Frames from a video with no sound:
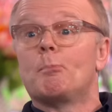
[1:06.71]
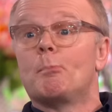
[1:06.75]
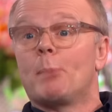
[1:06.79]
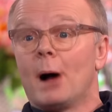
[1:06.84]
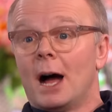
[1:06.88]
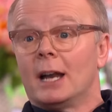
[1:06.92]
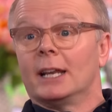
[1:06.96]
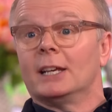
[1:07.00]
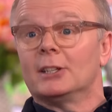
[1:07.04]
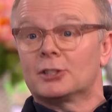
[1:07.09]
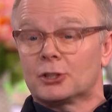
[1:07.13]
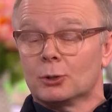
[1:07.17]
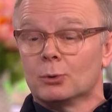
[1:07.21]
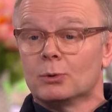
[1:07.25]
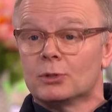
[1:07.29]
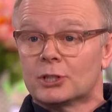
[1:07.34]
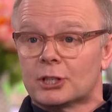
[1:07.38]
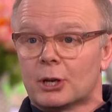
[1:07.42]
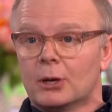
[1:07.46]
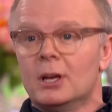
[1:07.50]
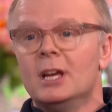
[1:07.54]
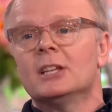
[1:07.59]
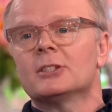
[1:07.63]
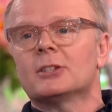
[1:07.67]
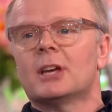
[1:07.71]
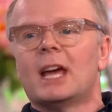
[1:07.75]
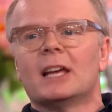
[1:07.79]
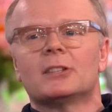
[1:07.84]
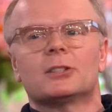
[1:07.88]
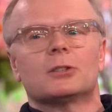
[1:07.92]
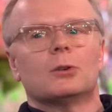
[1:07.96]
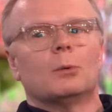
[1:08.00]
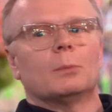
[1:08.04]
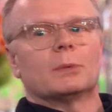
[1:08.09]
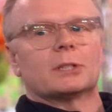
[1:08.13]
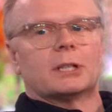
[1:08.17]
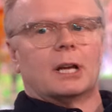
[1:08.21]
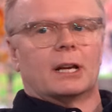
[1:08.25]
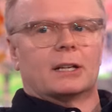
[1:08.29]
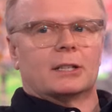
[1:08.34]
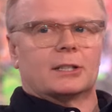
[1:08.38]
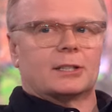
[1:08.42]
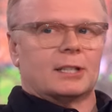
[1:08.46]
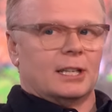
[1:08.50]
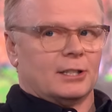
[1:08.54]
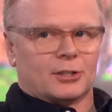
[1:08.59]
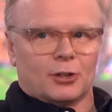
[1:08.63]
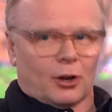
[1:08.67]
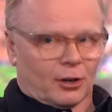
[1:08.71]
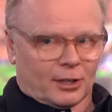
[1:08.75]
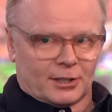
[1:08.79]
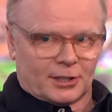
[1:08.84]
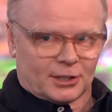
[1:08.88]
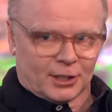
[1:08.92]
But it's also so it has almost like a, it's not a